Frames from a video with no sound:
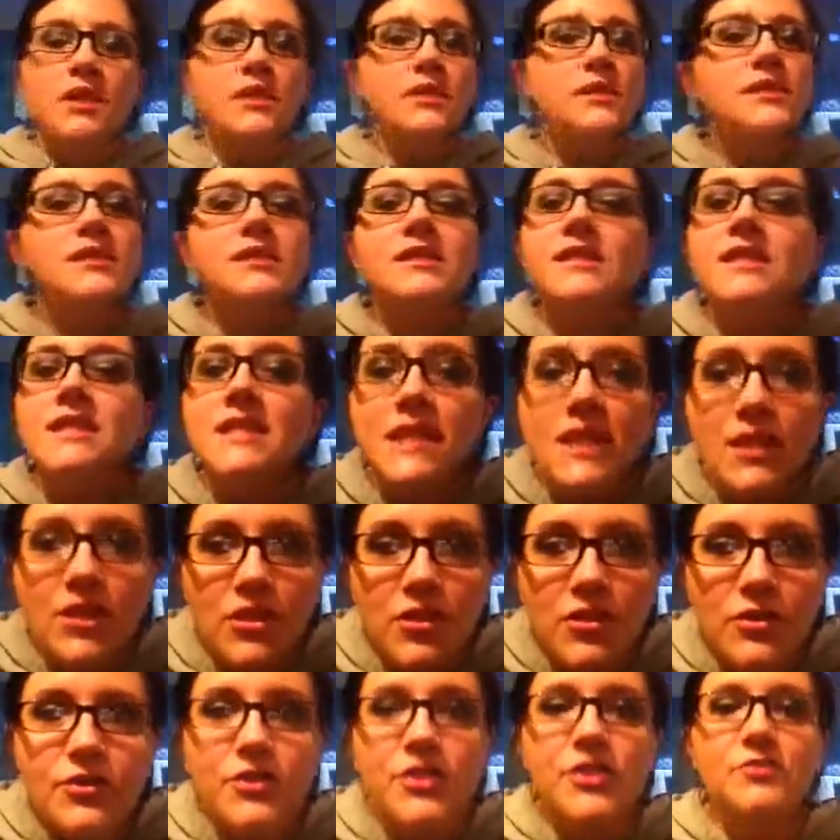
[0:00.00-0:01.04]

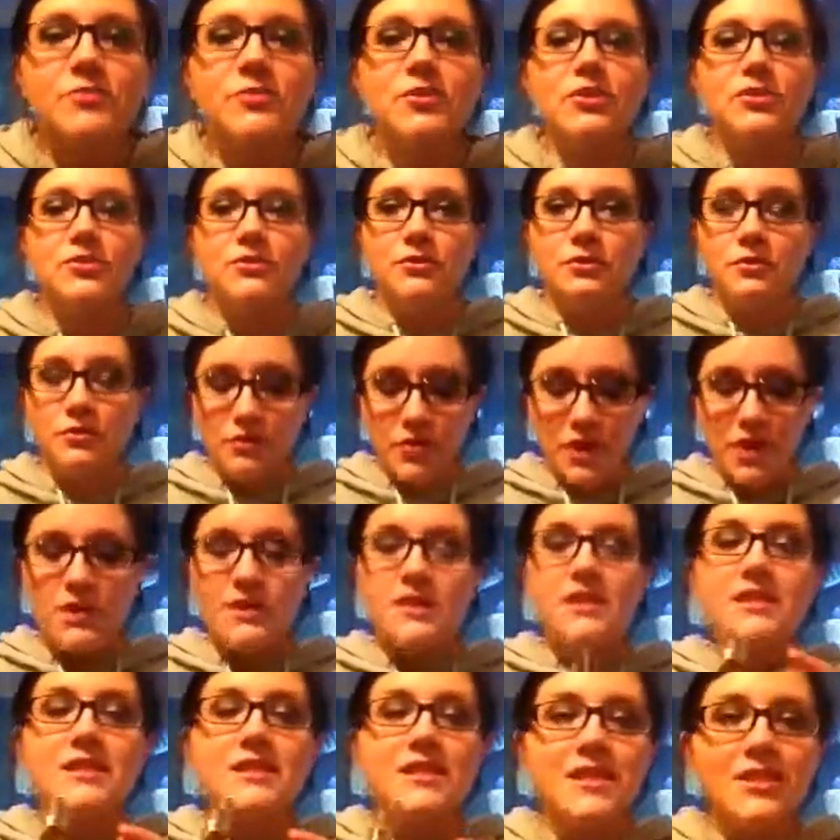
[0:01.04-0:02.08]
Still smooth.
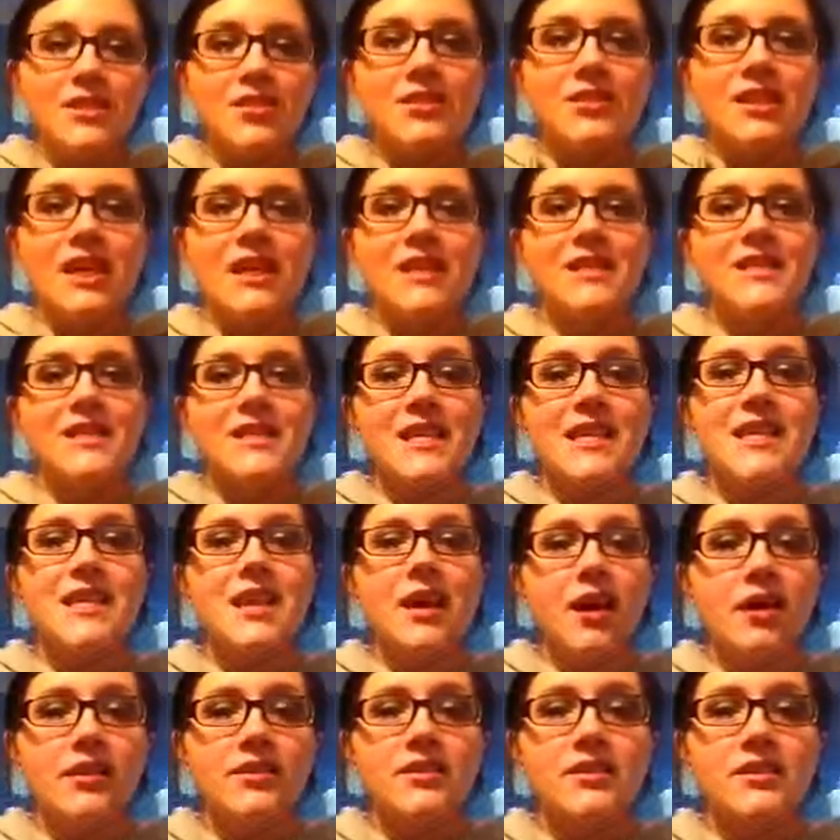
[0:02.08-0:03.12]
Still tastes like
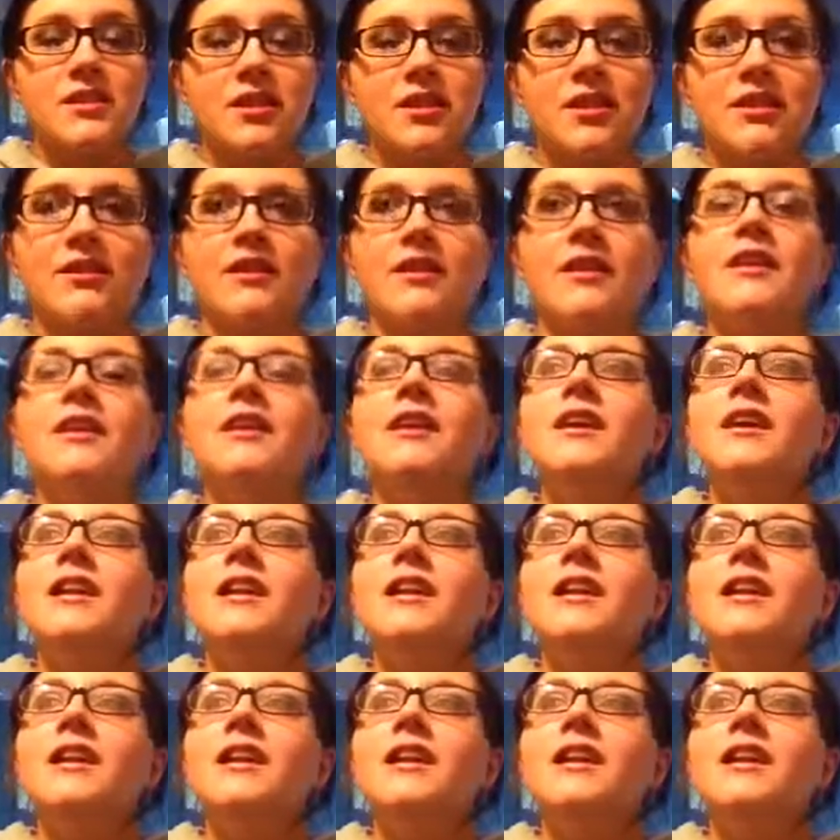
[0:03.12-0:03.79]
custard.